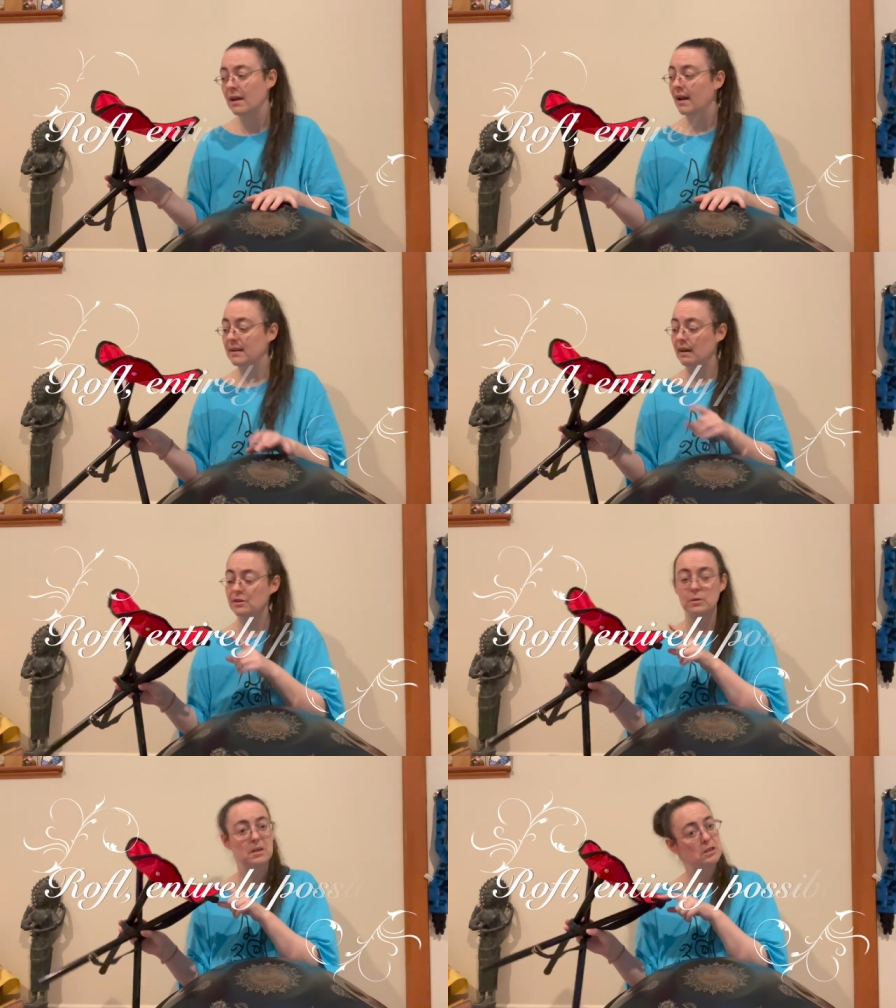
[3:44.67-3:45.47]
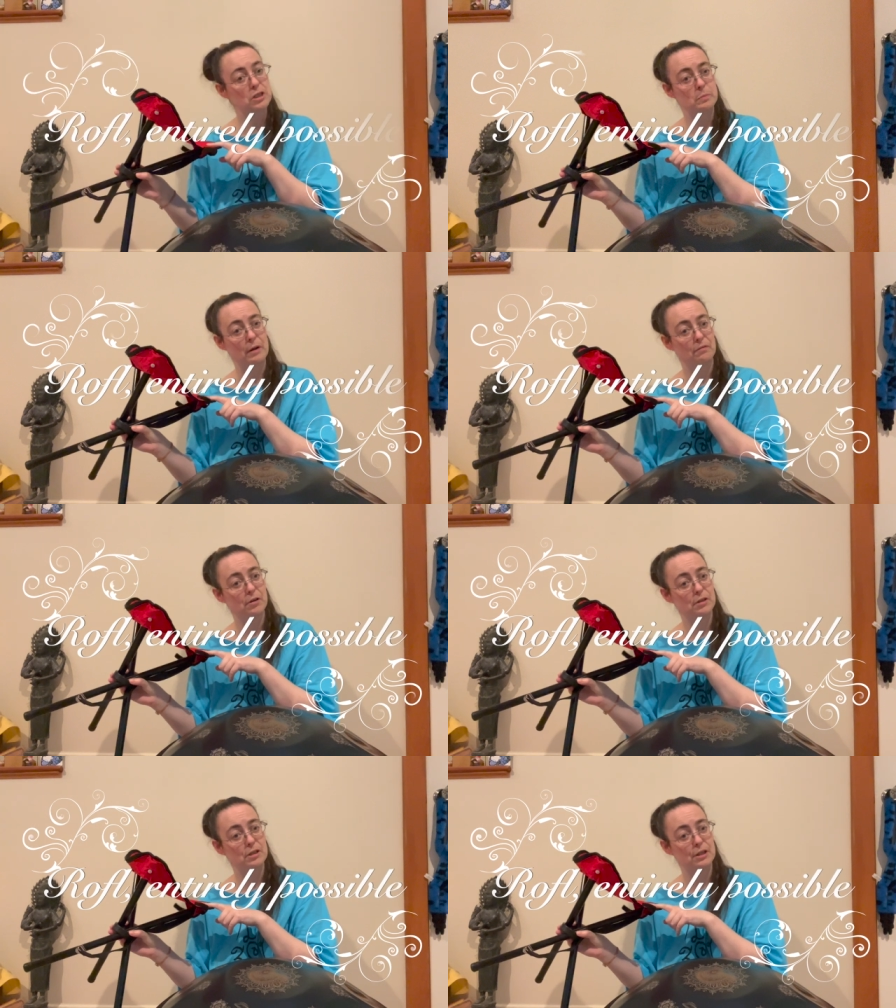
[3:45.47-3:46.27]
and actually this is meant for
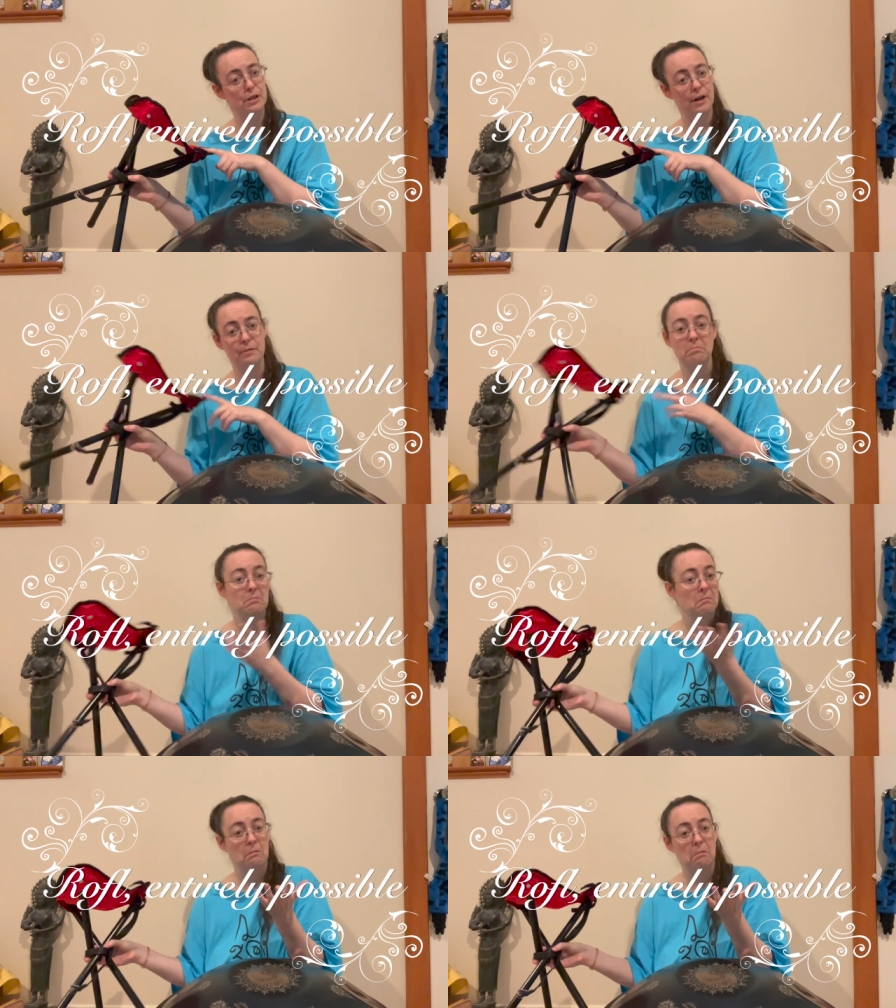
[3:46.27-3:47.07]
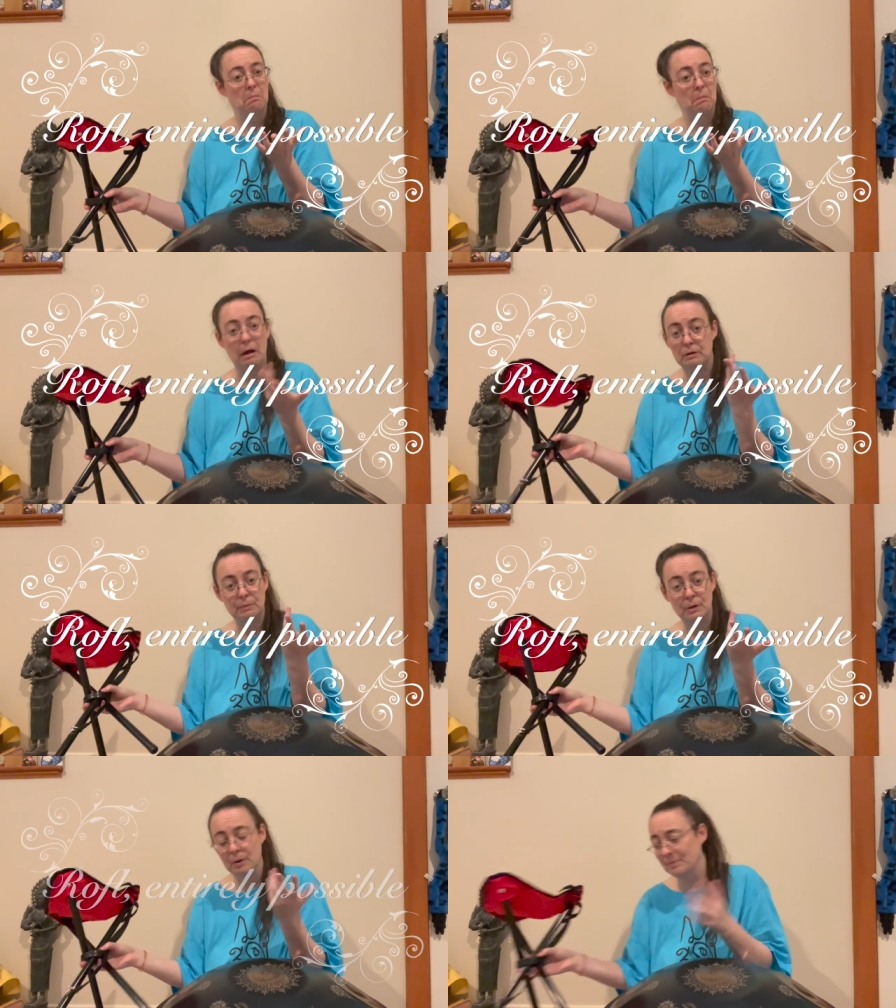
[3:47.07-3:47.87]
us to sit on. I don't
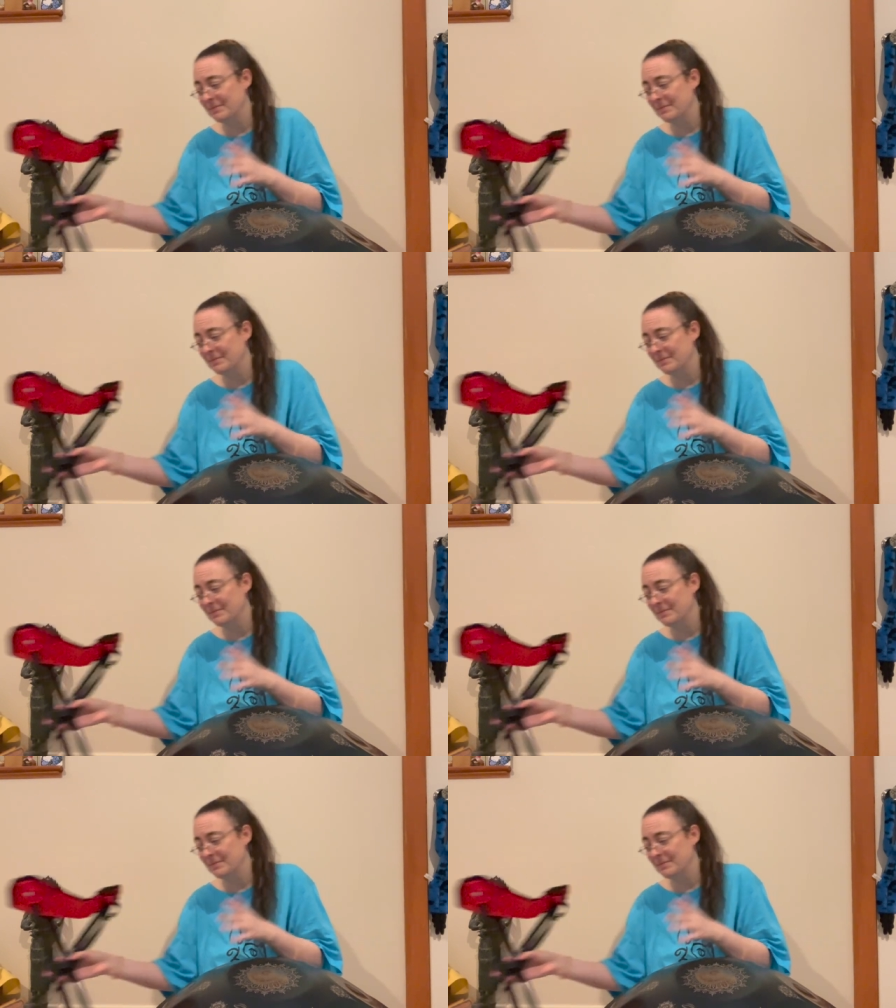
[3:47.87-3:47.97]
know.